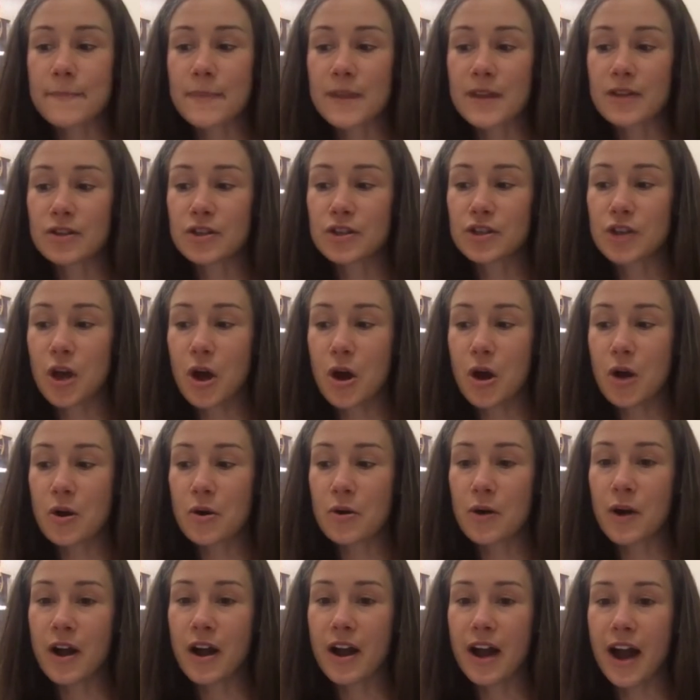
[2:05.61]

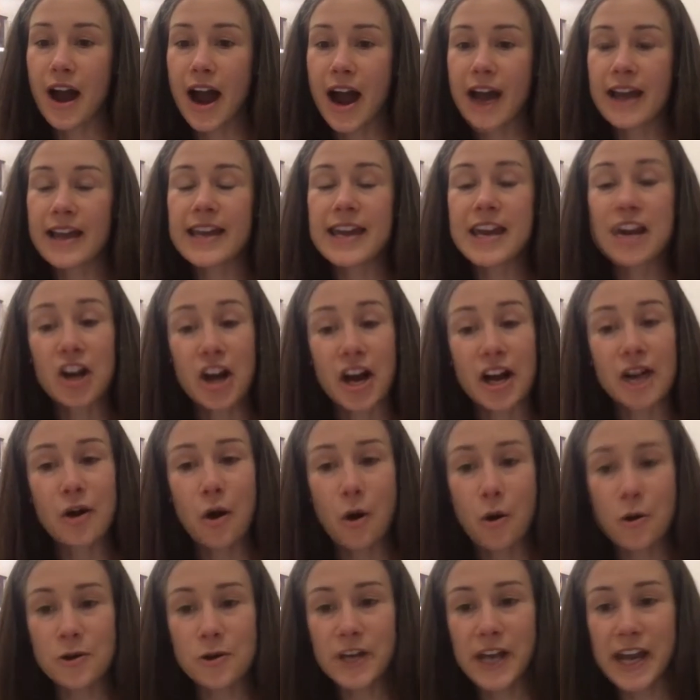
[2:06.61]
So here at
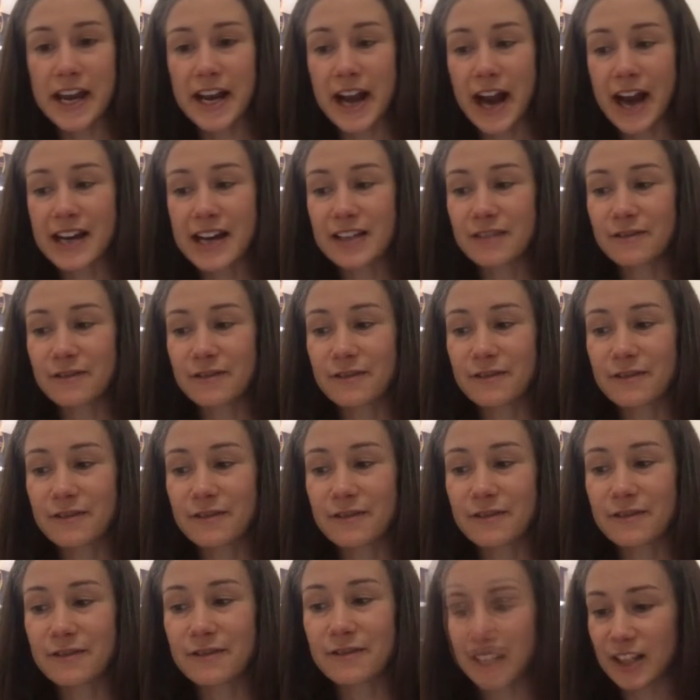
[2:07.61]
Colgate, I
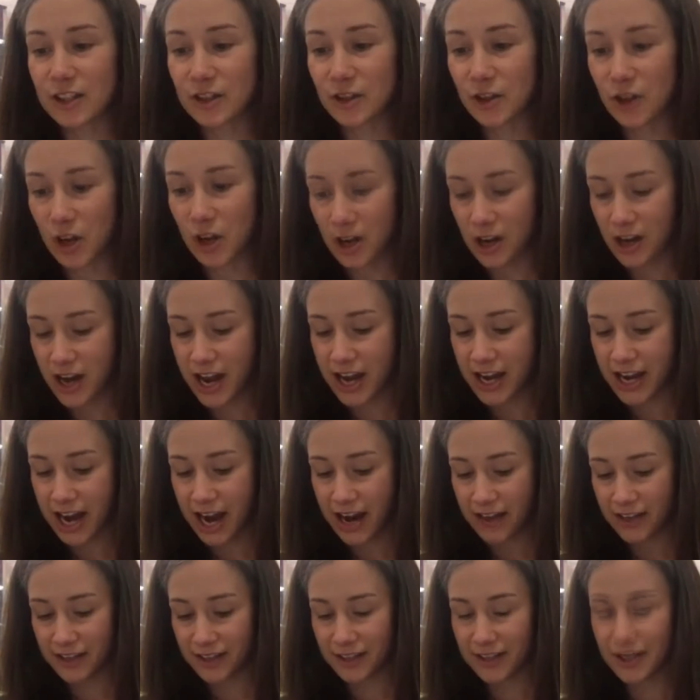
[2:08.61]
define connected
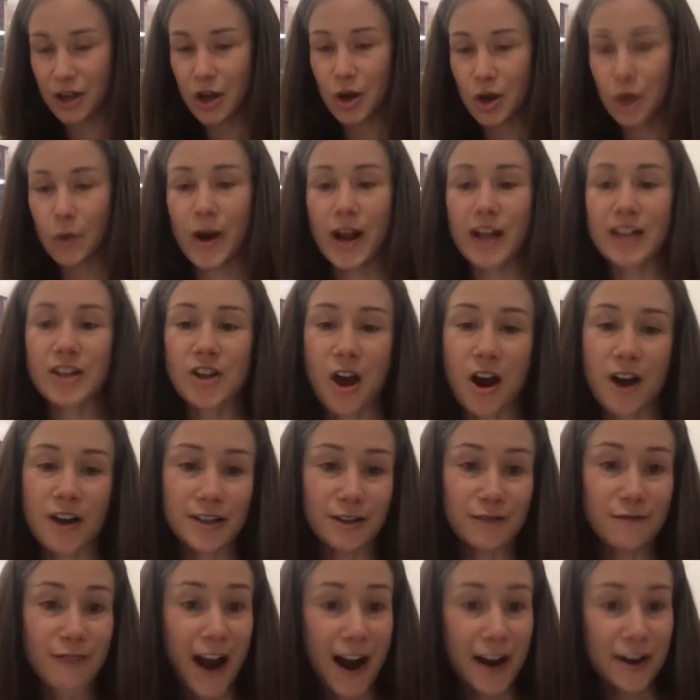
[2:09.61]
learning as when I
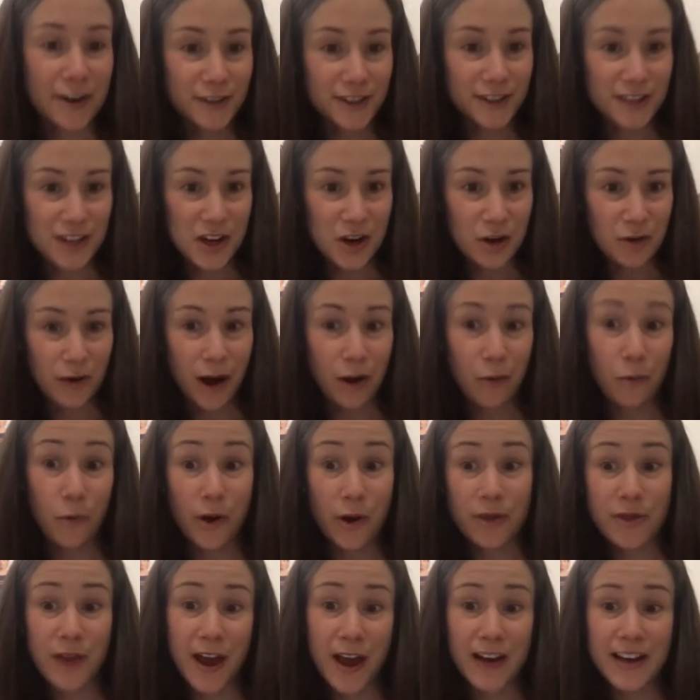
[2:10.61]
talk to faculty around
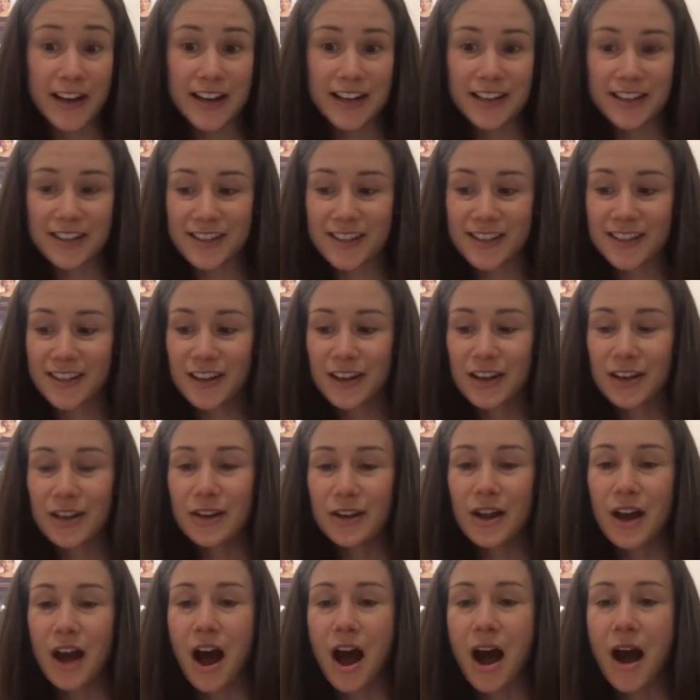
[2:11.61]
what that is,
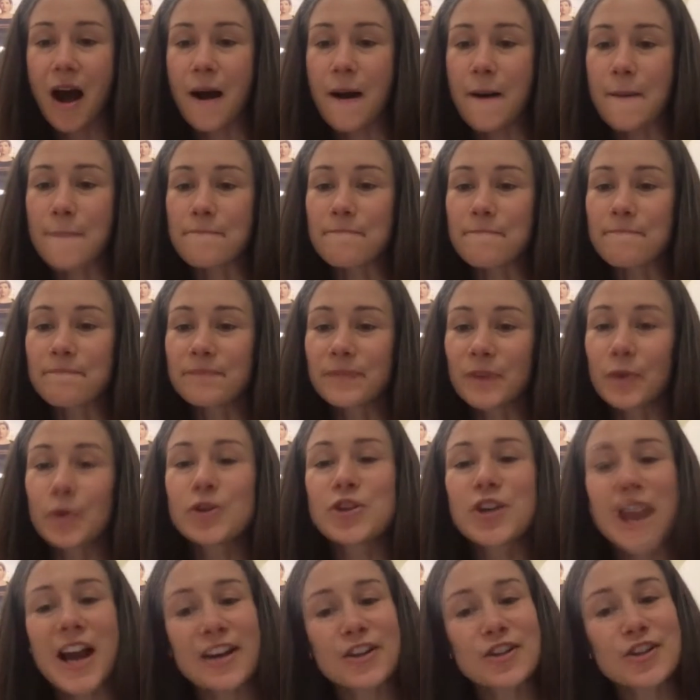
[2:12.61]
which
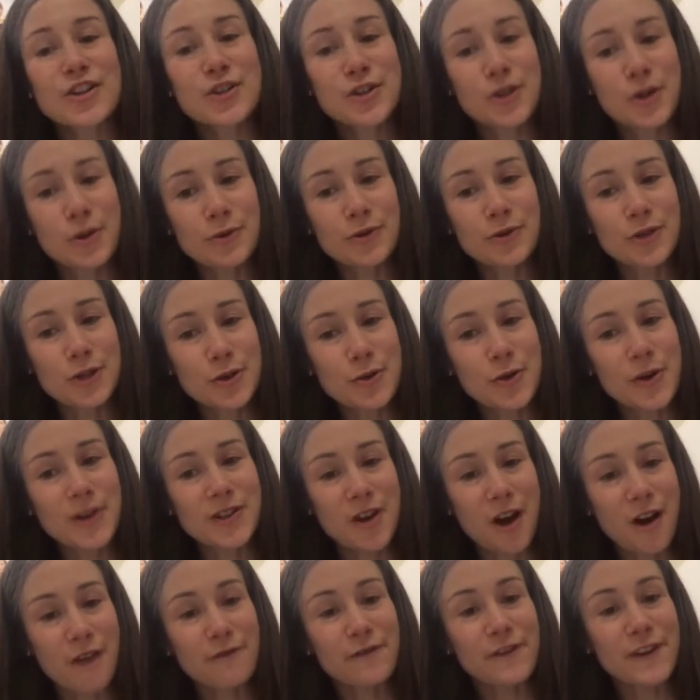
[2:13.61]
I actually don't do as
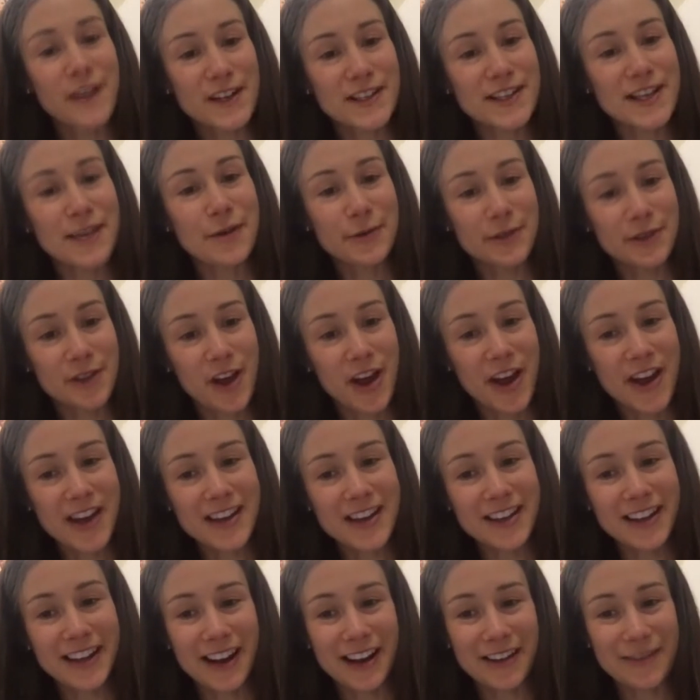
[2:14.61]
often as I would like,
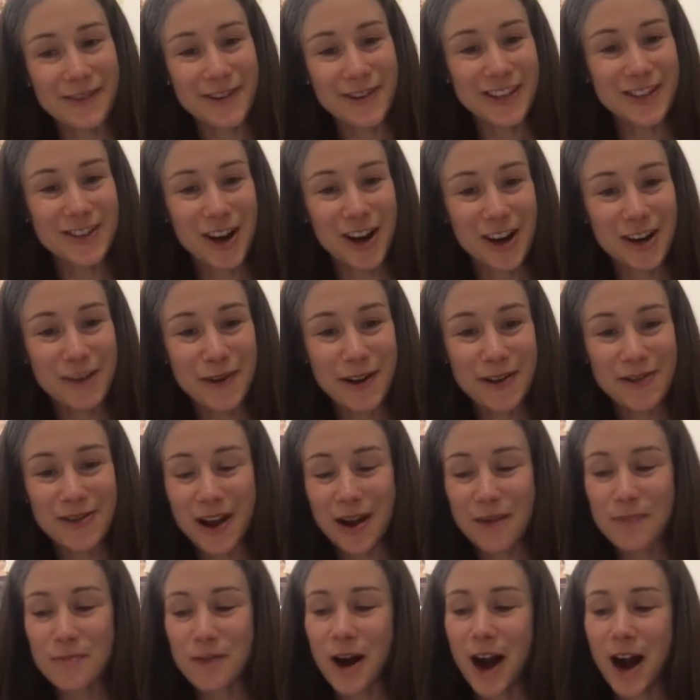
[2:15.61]
and we can talk about
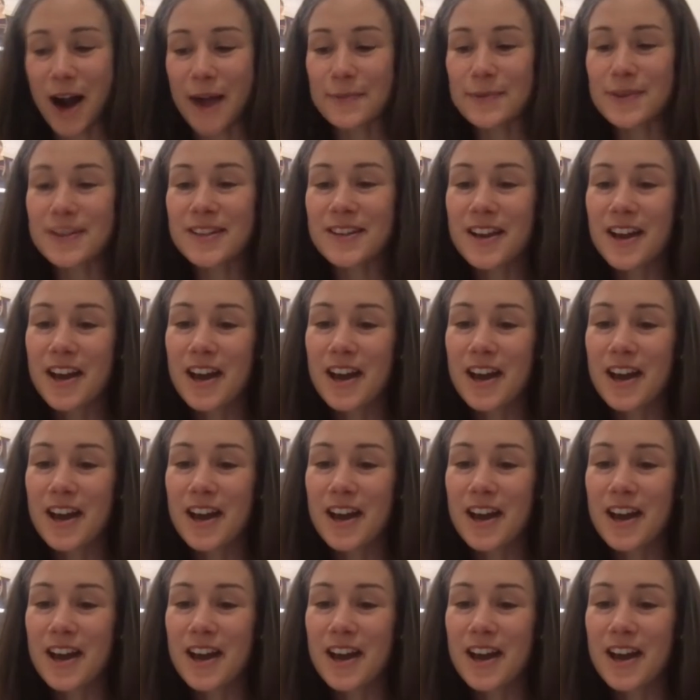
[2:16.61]
that perhaps.